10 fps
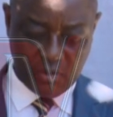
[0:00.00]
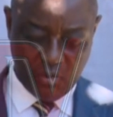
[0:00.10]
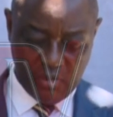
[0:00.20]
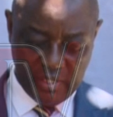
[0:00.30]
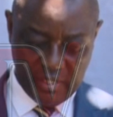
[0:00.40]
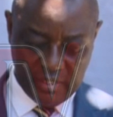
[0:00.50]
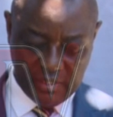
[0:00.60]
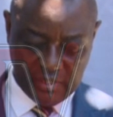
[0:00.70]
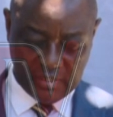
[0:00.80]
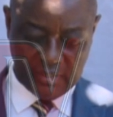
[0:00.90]

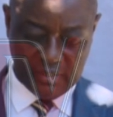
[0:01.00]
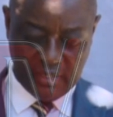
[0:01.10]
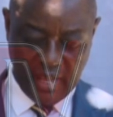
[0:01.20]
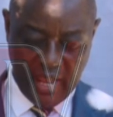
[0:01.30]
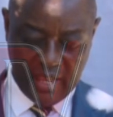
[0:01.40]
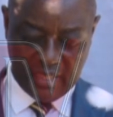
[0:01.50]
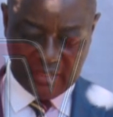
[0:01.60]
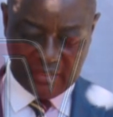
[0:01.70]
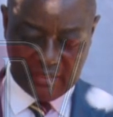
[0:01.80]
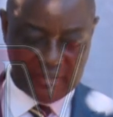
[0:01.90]
colleagues in
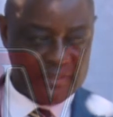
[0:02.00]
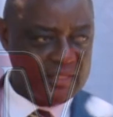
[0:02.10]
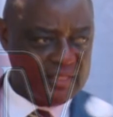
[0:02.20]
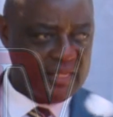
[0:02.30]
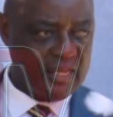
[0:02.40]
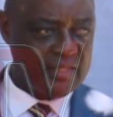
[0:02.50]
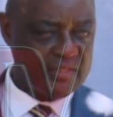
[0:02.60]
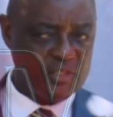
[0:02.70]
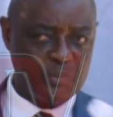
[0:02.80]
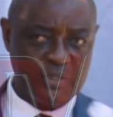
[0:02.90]
other sectors,
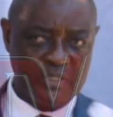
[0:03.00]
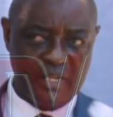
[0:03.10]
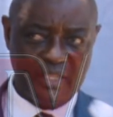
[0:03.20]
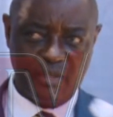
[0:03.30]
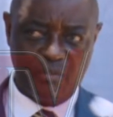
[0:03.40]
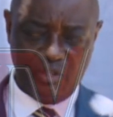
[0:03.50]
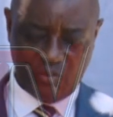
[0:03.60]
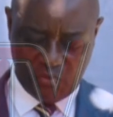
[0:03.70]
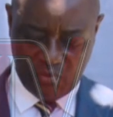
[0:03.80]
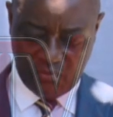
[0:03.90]
especially the
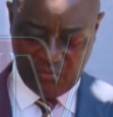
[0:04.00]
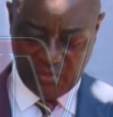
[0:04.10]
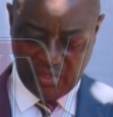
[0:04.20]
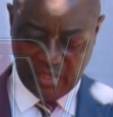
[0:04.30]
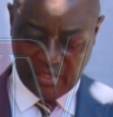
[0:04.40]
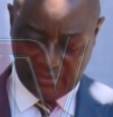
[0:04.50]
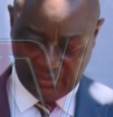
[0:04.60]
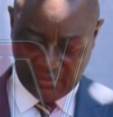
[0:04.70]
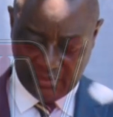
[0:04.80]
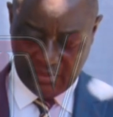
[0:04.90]
Minister of Health,
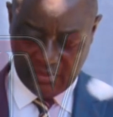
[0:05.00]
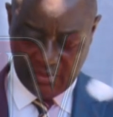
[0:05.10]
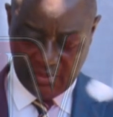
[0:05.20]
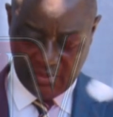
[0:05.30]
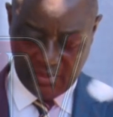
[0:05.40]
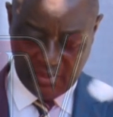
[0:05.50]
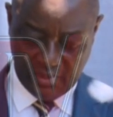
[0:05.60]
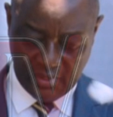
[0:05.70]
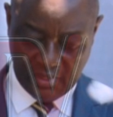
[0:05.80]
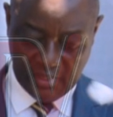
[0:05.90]

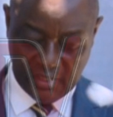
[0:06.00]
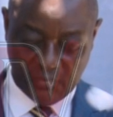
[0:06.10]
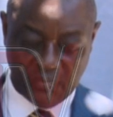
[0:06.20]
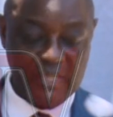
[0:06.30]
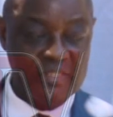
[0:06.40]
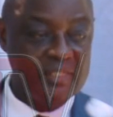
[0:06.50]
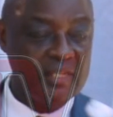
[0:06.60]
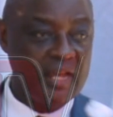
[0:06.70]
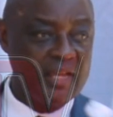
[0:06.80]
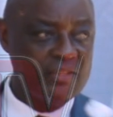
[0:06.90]
in the fight
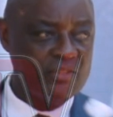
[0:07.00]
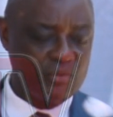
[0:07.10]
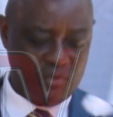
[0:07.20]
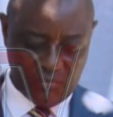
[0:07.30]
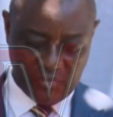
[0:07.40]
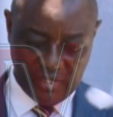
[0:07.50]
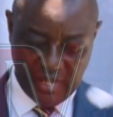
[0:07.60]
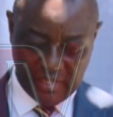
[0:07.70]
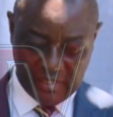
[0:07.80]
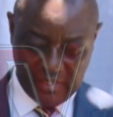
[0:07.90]
against
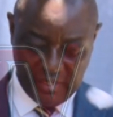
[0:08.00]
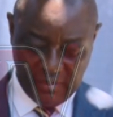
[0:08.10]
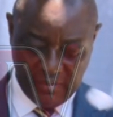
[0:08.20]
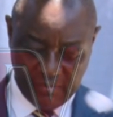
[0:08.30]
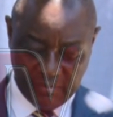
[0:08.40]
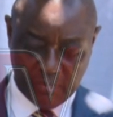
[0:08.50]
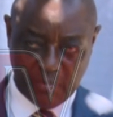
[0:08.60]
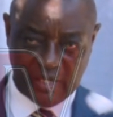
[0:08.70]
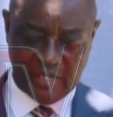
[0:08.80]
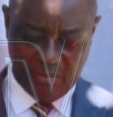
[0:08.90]
COVID-19
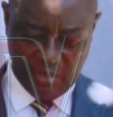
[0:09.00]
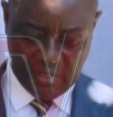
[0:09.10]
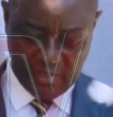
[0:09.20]
pandemic.